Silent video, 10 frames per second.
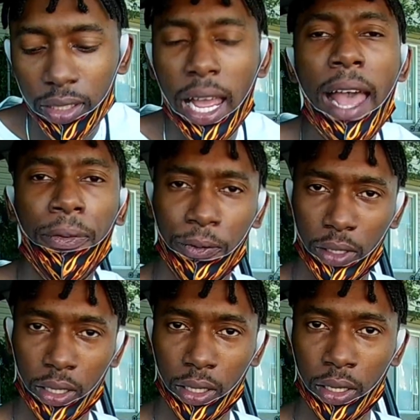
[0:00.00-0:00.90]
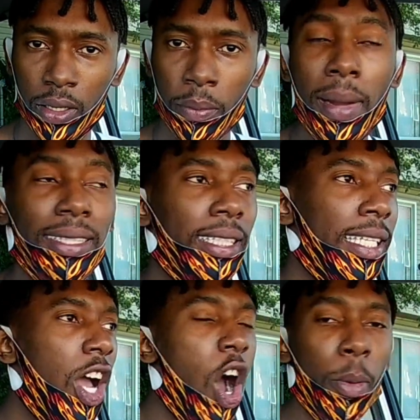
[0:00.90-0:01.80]
Def? Man,
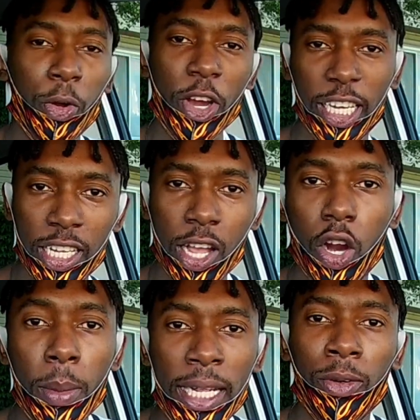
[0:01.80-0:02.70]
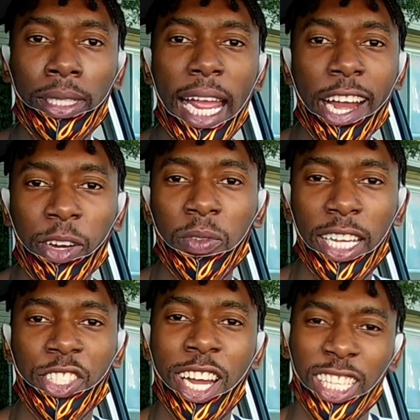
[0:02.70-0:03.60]
say upgrade now. You come link with
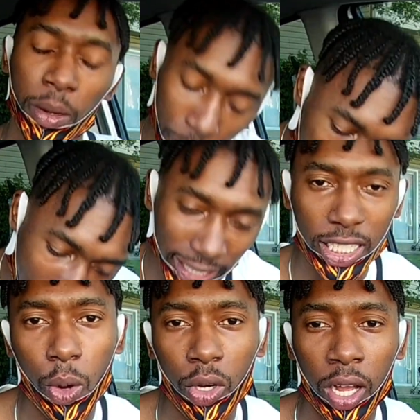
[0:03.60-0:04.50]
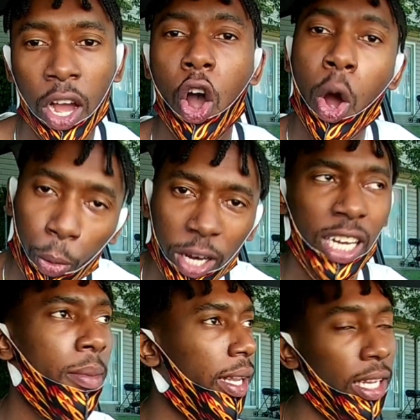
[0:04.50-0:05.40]
Tyrekevlogs reaction boss now. No. Upgrade
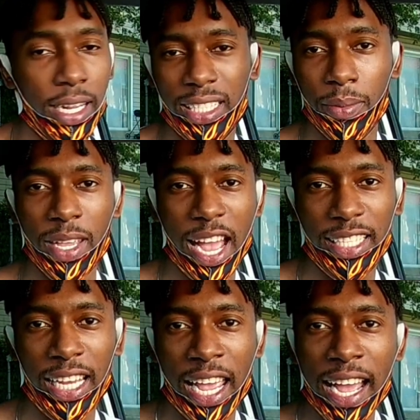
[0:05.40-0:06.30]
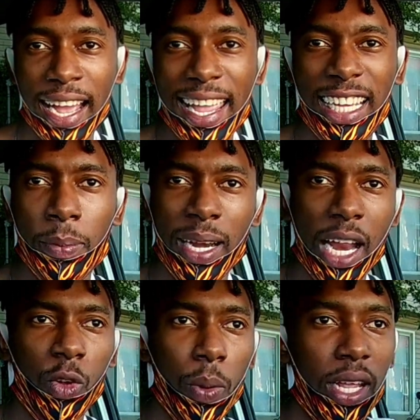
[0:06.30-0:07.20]
them making it. You see me I say, hey, ex-man I
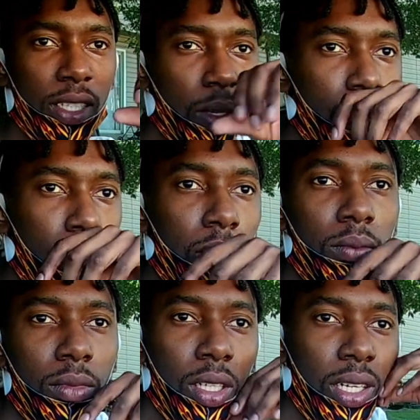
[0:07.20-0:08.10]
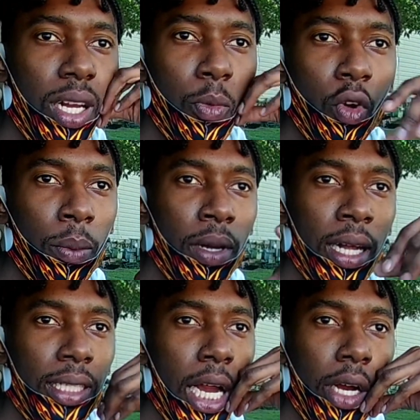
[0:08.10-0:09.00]
look on you so, buckle, I want to be
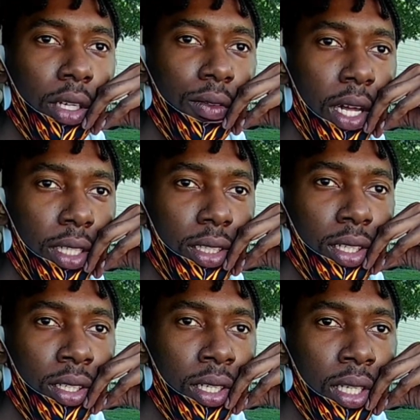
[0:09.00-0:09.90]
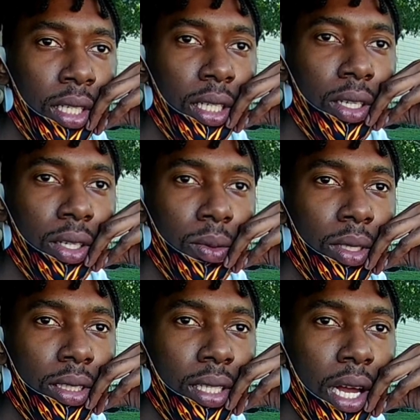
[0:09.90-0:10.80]
like Tyrekevlogs, you know. You don't know
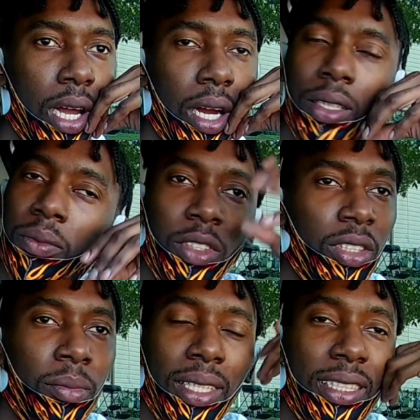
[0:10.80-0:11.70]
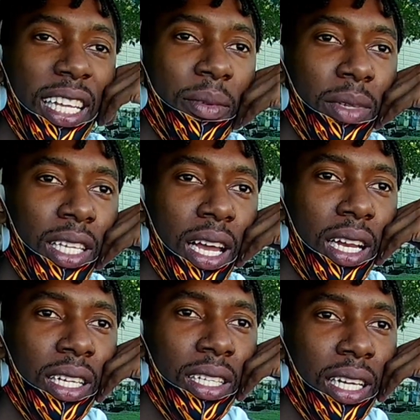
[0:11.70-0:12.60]
a star. Man, take me
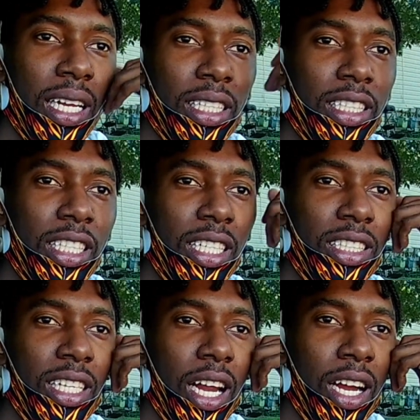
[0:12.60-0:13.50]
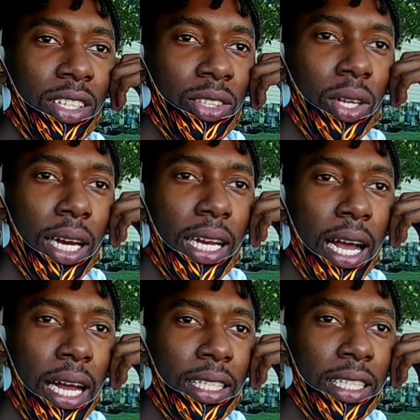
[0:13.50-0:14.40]
girl and that change her. Turn a
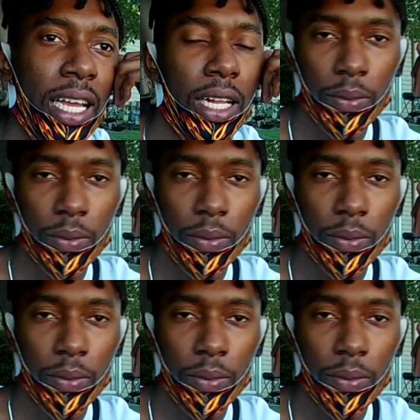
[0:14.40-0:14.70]
hot girl.